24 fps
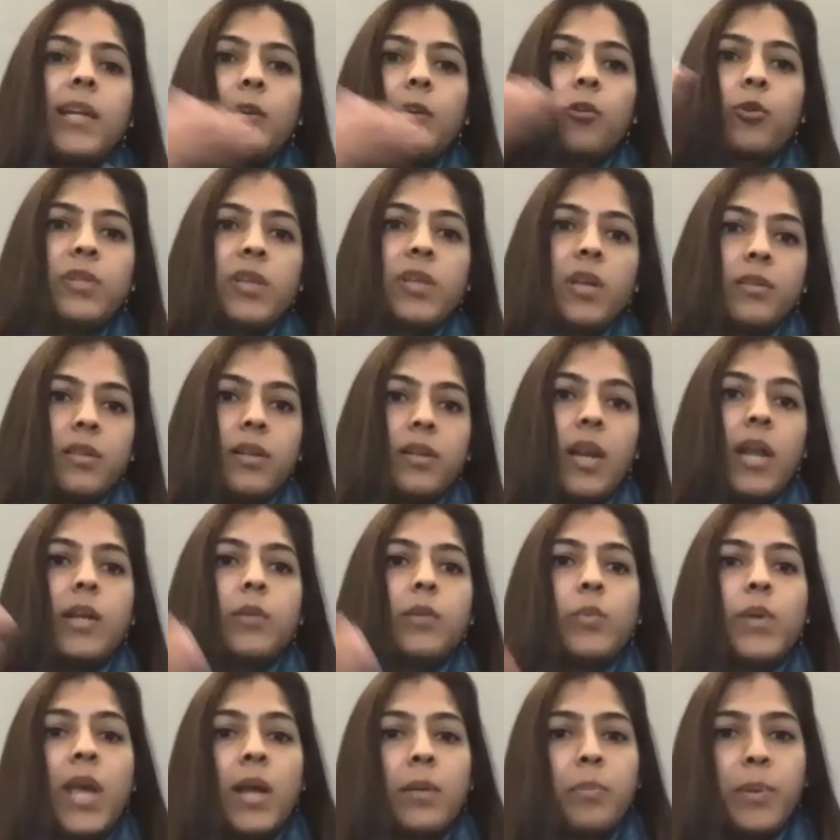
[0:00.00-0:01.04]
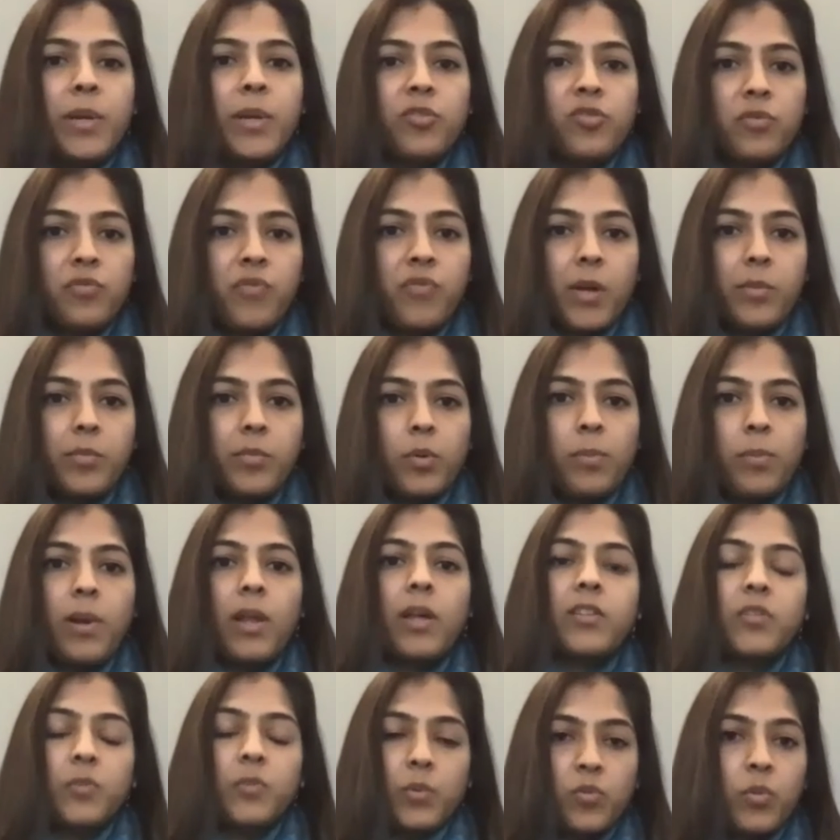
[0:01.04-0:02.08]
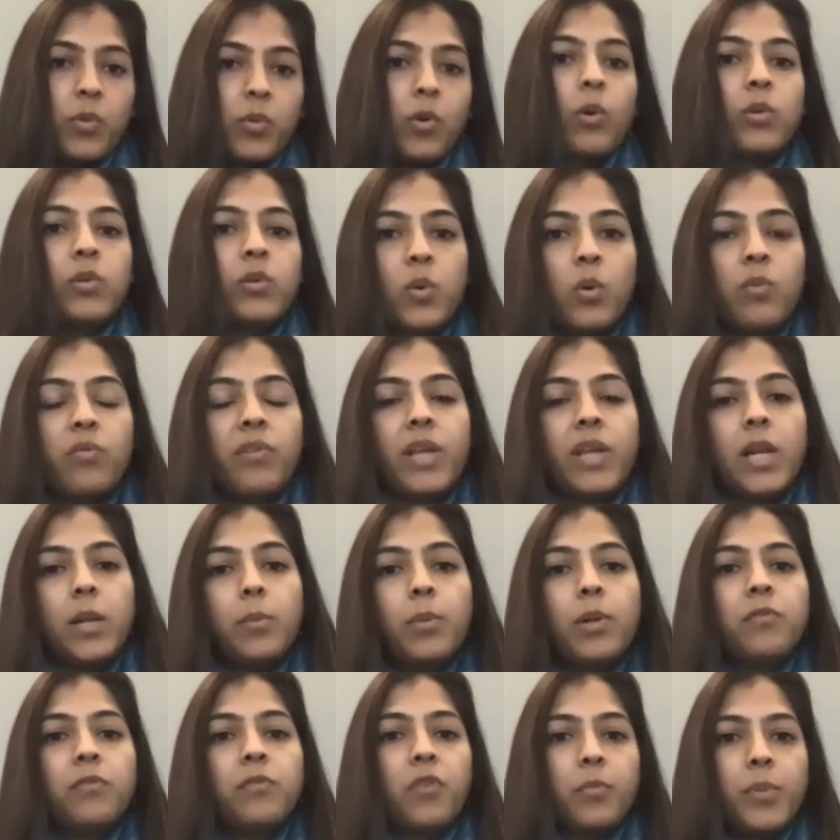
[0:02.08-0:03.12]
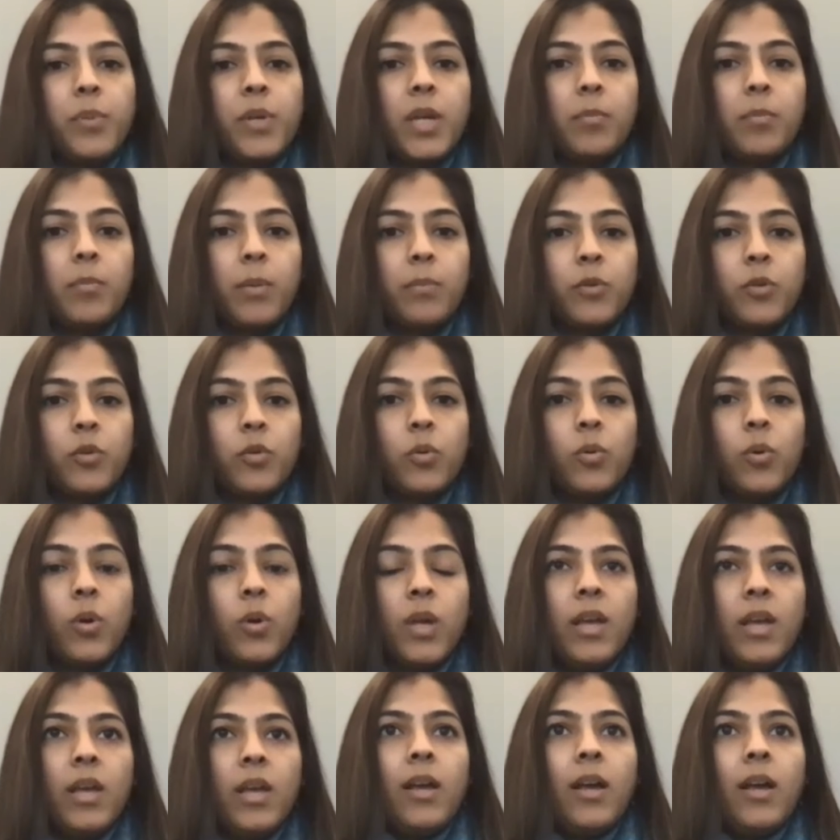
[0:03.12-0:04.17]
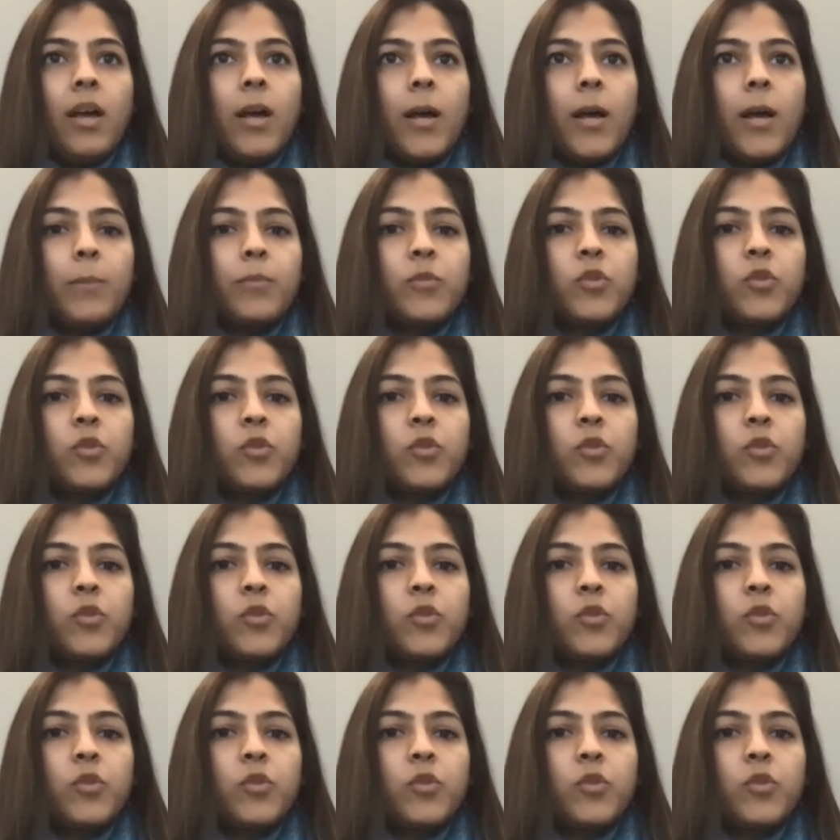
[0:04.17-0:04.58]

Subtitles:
And on the other hand, we had patient fibroblasts, which were also available for PMM2.